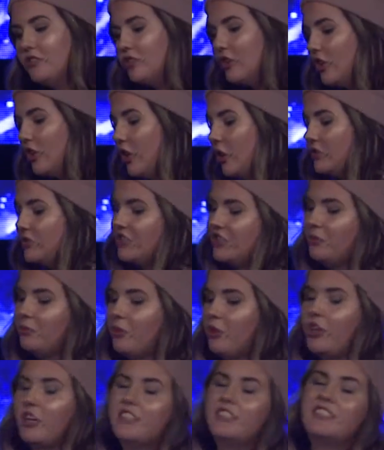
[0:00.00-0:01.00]
close
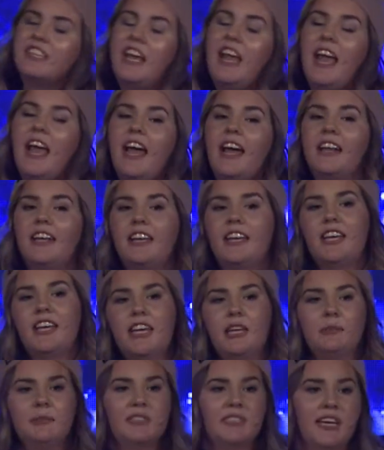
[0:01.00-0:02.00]
towards, and it
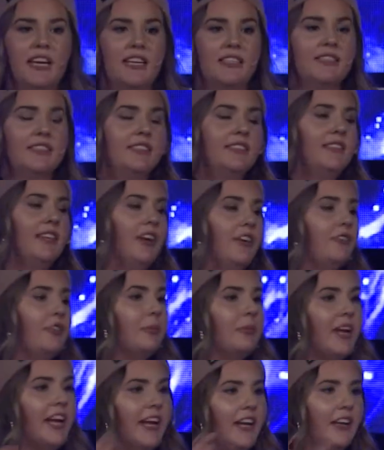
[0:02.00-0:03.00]
keeps us
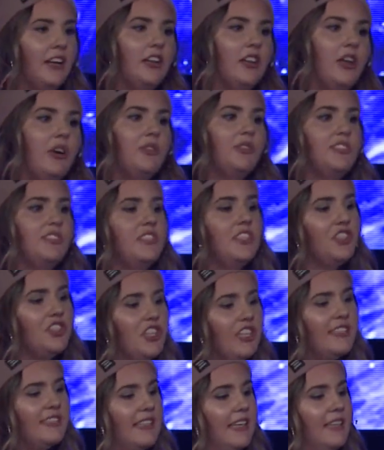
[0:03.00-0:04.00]
from getting close to
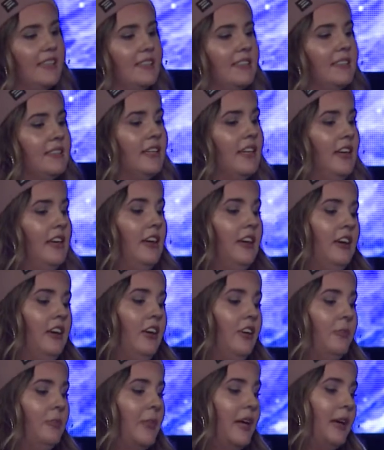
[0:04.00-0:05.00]
Jesus.
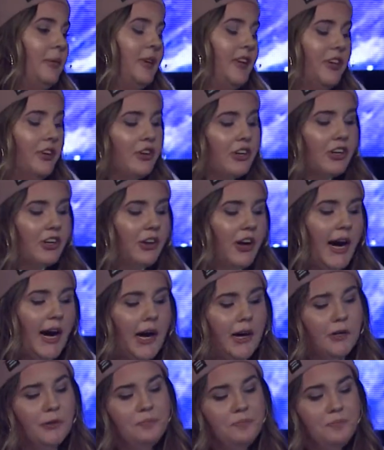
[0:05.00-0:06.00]
Maybe your
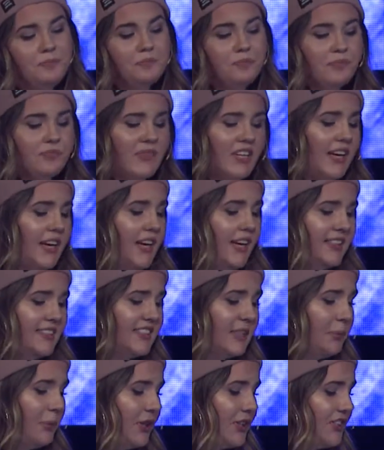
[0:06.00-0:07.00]
crowd is
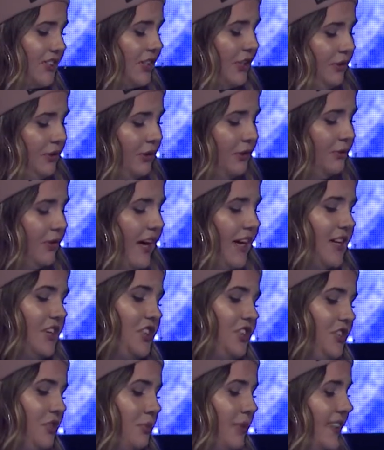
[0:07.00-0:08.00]
the person who invited
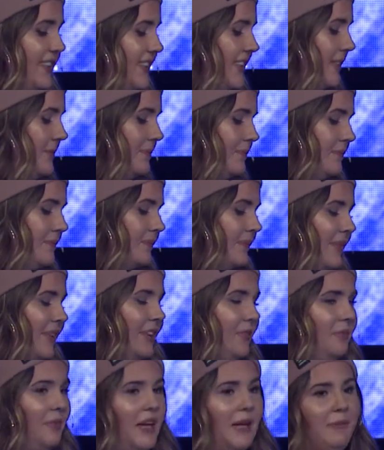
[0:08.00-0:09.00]
you to Rizn.
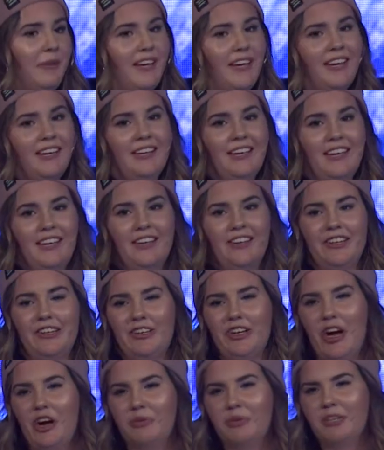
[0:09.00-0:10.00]
Maybe
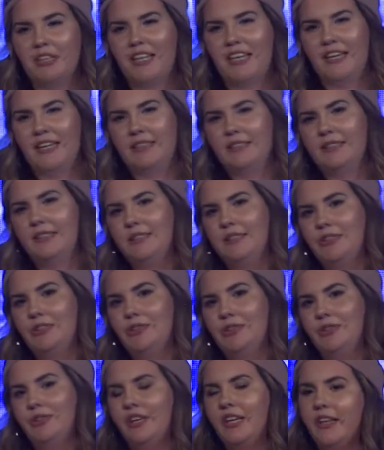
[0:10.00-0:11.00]
they're not really
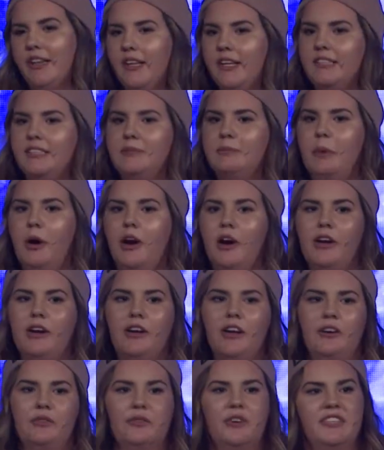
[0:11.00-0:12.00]
into this
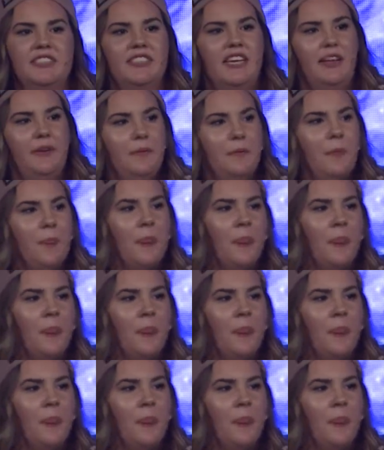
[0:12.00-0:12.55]
part of Rizn.